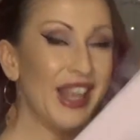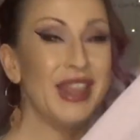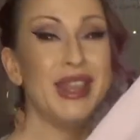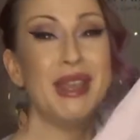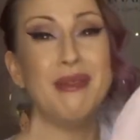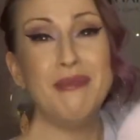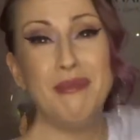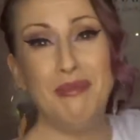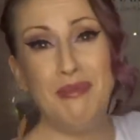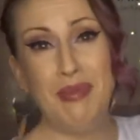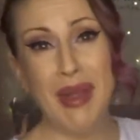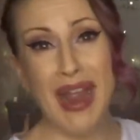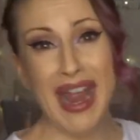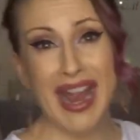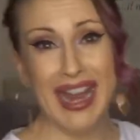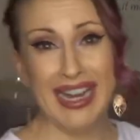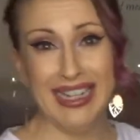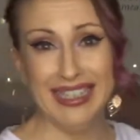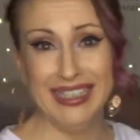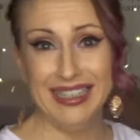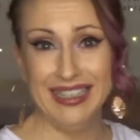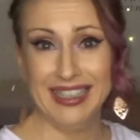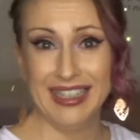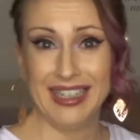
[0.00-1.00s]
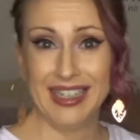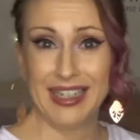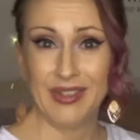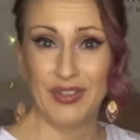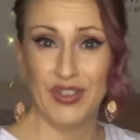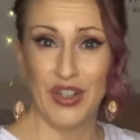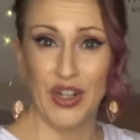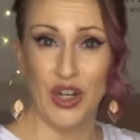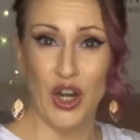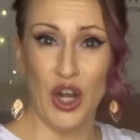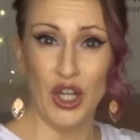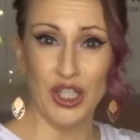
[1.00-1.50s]
They're pink,
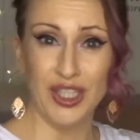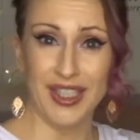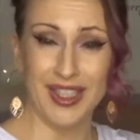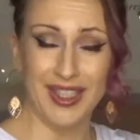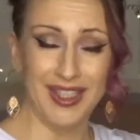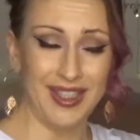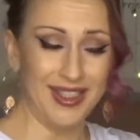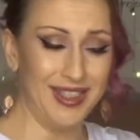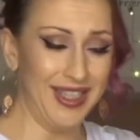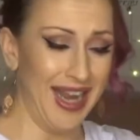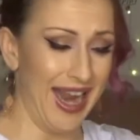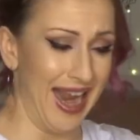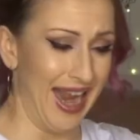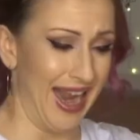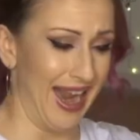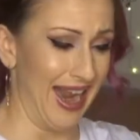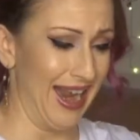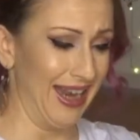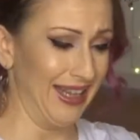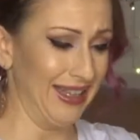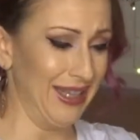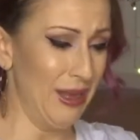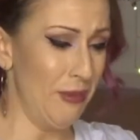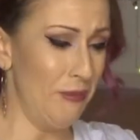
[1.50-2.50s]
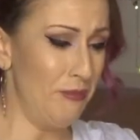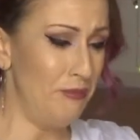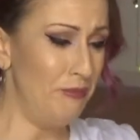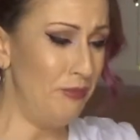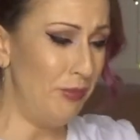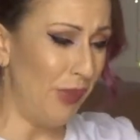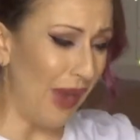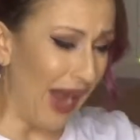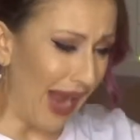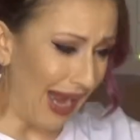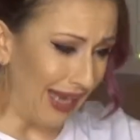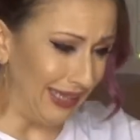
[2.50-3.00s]
for God's sake. They're
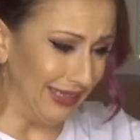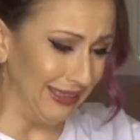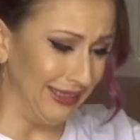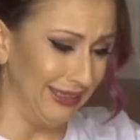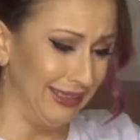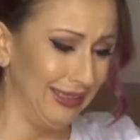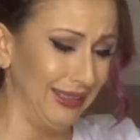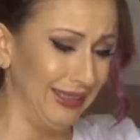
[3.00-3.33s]
pink.